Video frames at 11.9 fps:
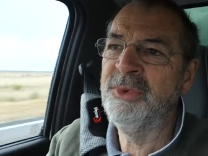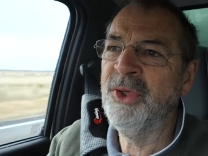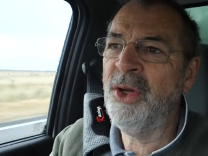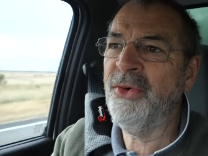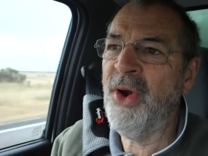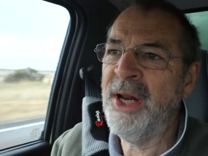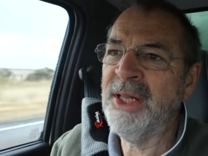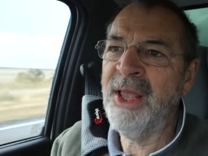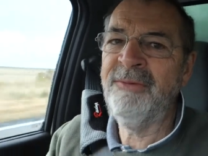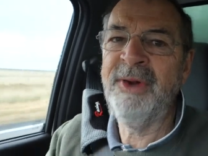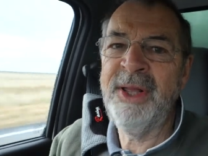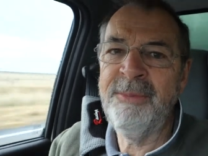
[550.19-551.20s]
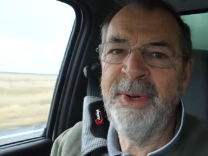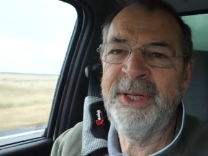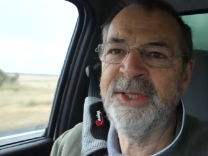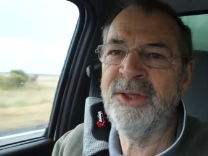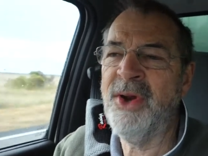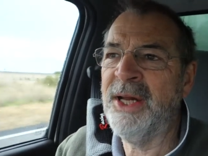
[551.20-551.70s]
not raining heavily, but
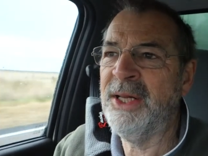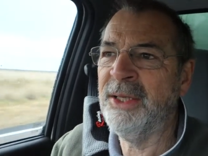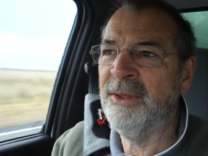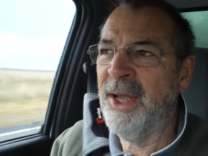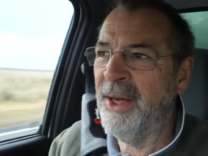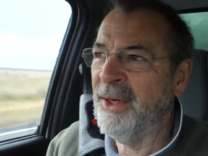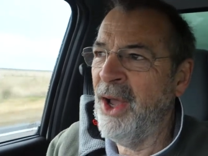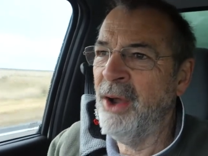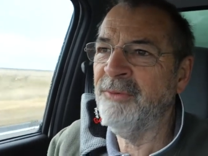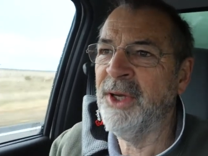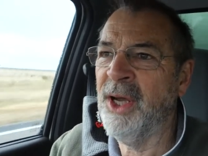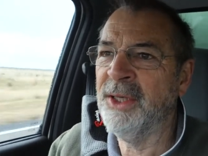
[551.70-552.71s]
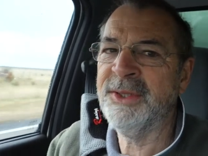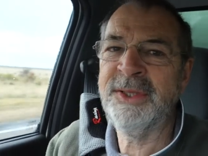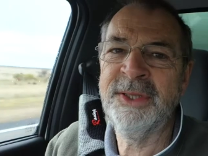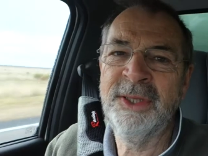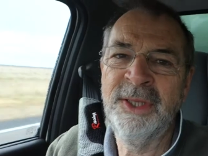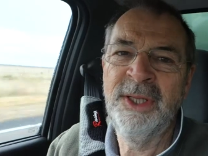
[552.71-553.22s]
it's raining and overcast.
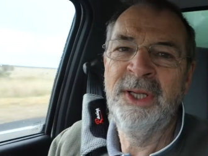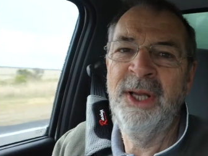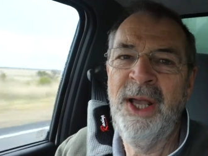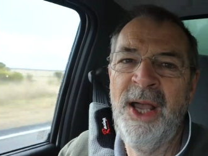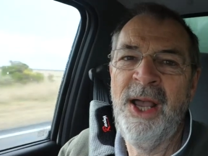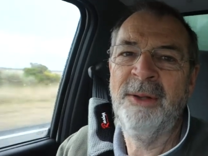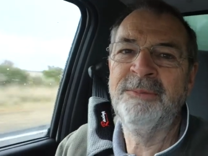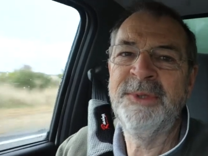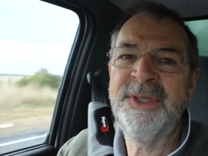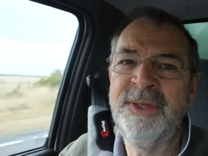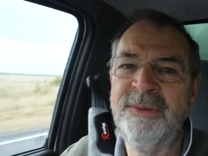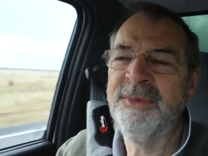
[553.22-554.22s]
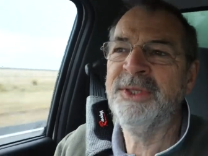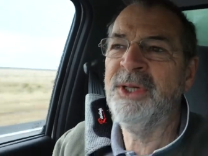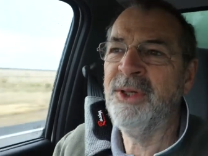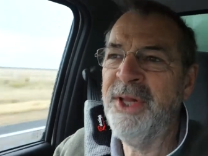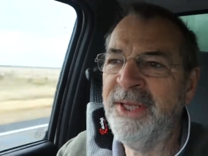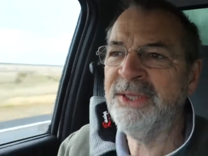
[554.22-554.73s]
Um,
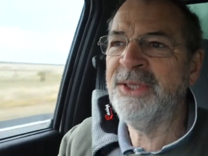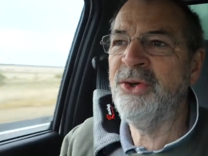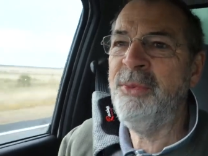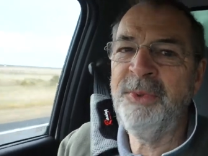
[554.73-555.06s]
till next trip,